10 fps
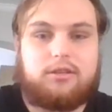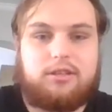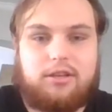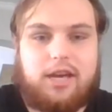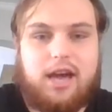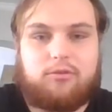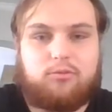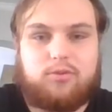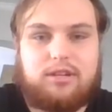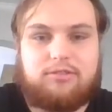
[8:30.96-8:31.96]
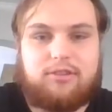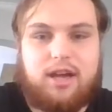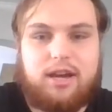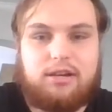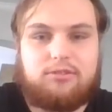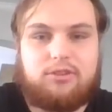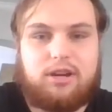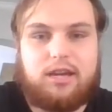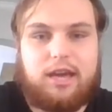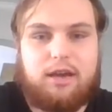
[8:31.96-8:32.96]
you got to re-sign
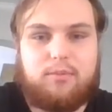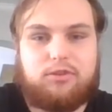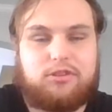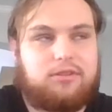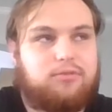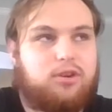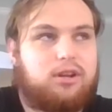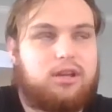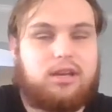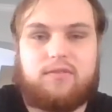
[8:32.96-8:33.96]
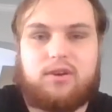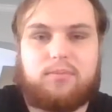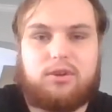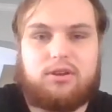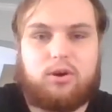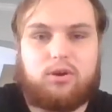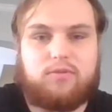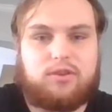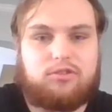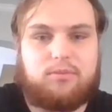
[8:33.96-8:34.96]
Dougie Hamilton if you're going to give up
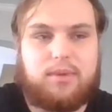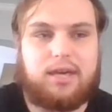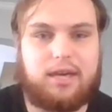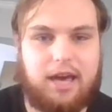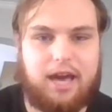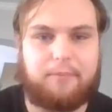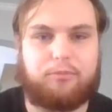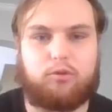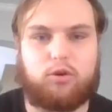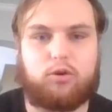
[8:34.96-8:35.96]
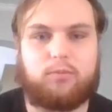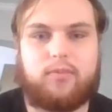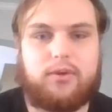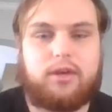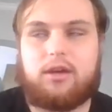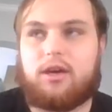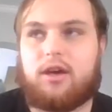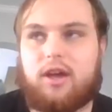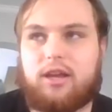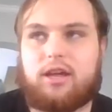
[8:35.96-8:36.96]
Nedeljkovic to make cap room
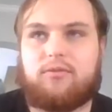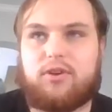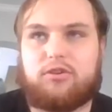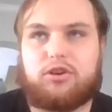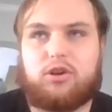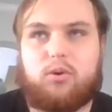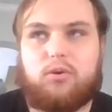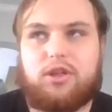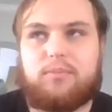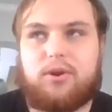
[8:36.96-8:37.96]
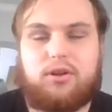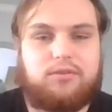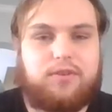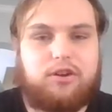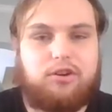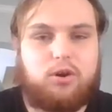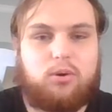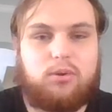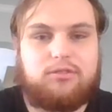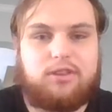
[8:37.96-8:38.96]
and get a veteran goalie. But all the veteran
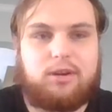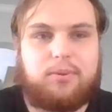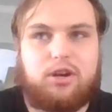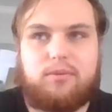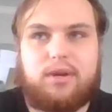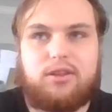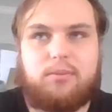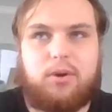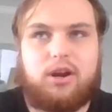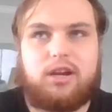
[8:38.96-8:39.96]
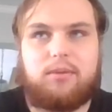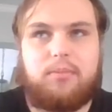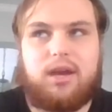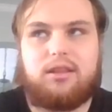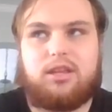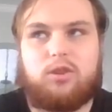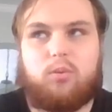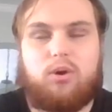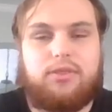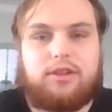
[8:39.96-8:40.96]
goalies that appear to be on the market, mainly the
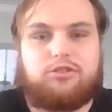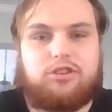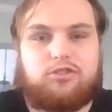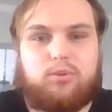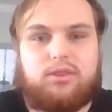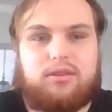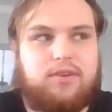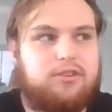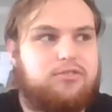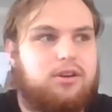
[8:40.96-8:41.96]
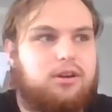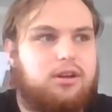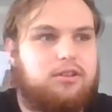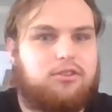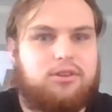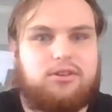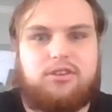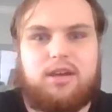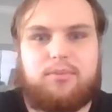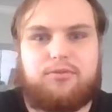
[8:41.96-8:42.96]
one that just won the Vezina, is on the
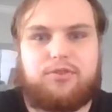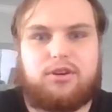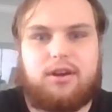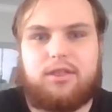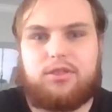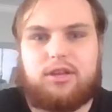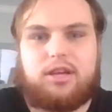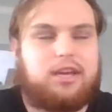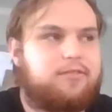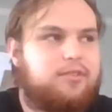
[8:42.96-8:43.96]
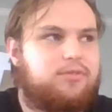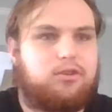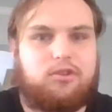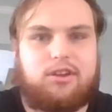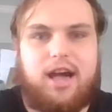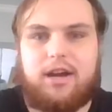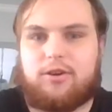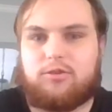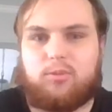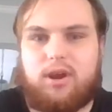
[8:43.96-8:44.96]
table for nothing. Even if he
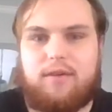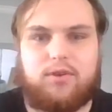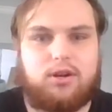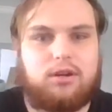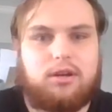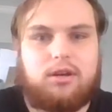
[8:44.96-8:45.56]
retires, whatever.